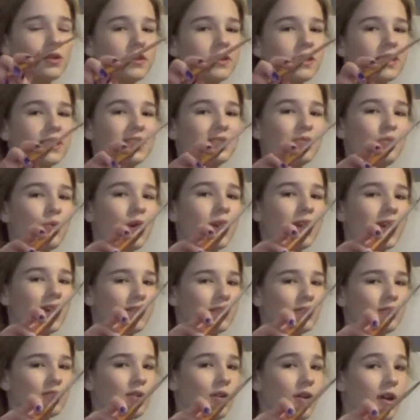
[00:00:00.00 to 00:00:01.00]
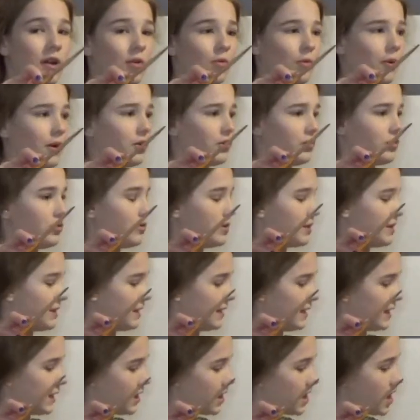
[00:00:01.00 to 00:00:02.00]
This one, I don't know how well you can
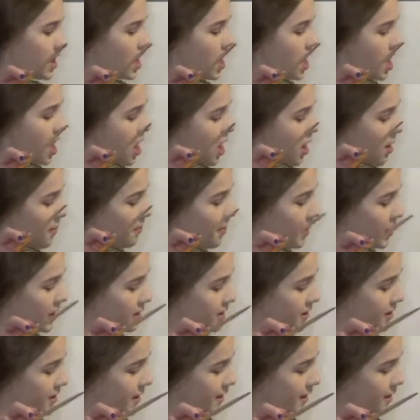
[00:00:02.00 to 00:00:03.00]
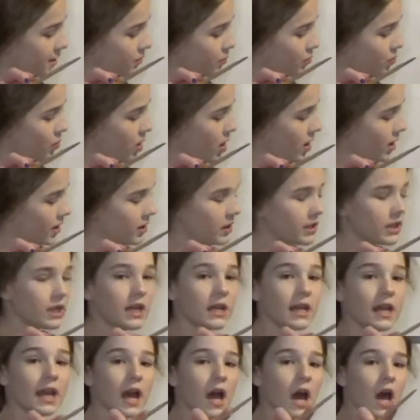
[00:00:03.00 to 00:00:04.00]
see it, but this one
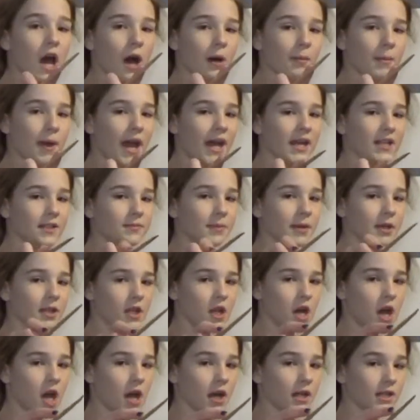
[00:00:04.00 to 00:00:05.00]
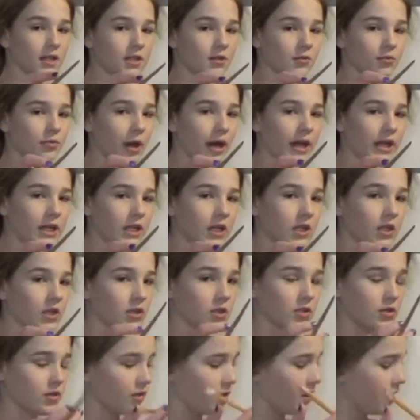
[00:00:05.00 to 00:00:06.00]
um, has been cut right here
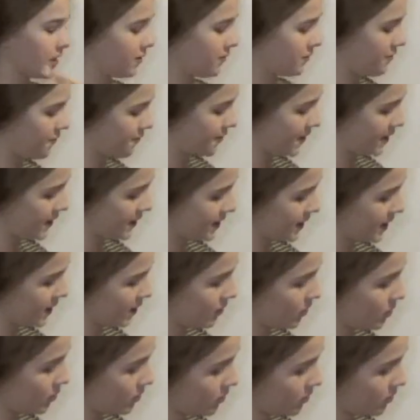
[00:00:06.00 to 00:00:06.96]
so then it fits in the